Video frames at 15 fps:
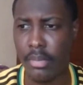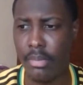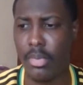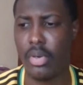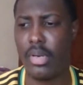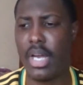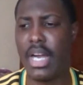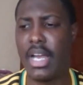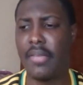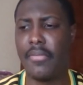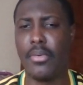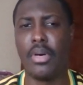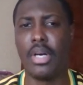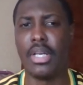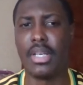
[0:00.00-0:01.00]
But I,
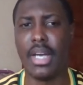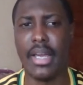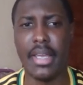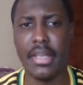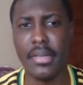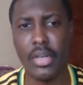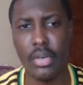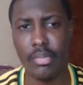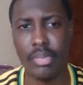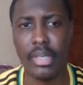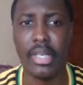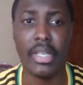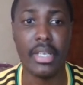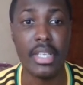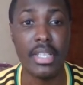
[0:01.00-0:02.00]
for one, I
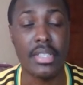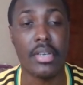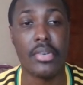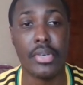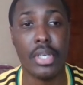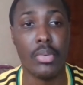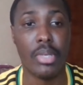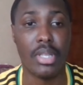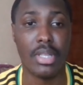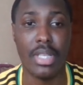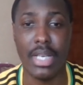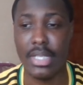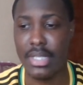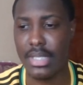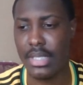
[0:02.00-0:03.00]
completely disagree with
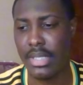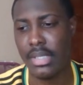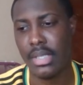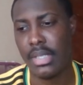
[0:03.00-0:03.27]
that.